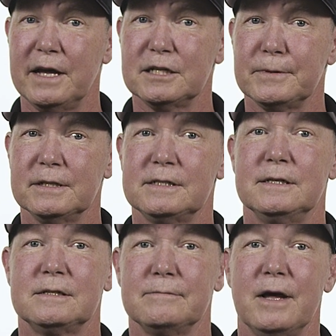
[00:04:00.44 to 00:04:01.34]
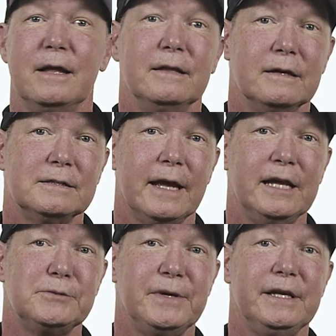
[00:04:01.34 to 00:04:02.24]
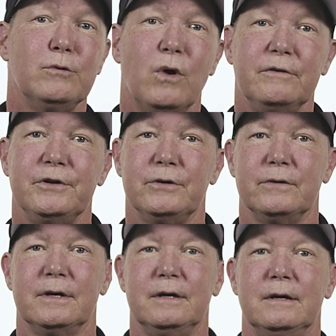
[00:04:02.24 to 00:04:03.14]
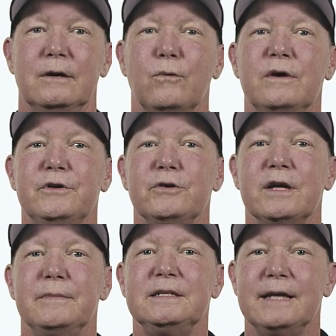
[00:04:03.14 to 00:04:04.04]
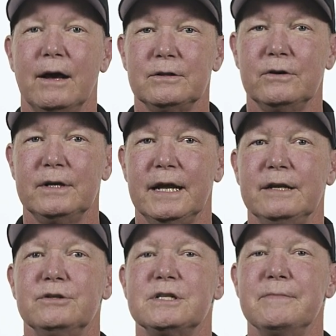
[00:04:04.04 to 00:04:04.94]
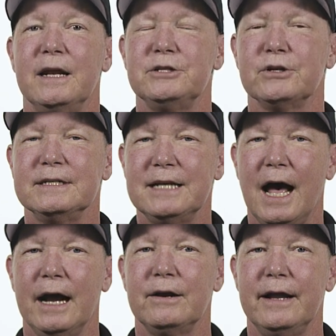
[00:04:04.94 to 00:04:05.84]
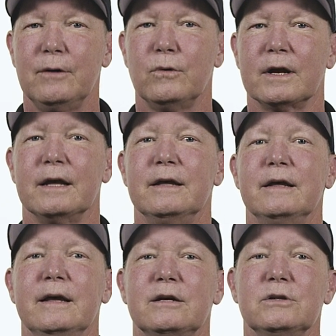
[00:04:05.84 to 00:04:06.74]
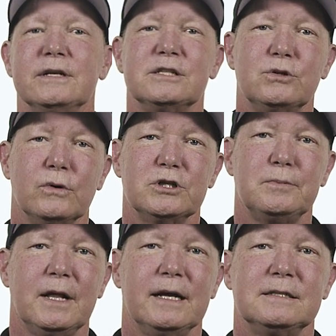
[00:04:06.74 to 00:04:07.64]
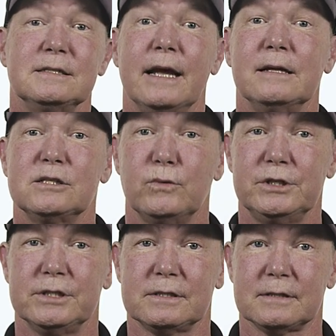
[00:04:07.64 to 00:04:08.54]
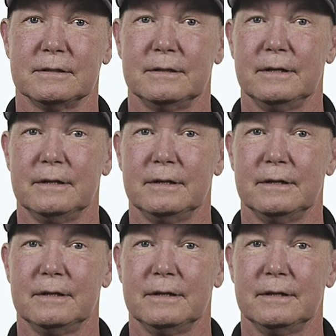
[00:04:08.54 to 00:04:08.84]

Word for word: management of the system, there's HPE OneView. OneView can be downloaded and used to manage your entire network, including storage appliances and switches.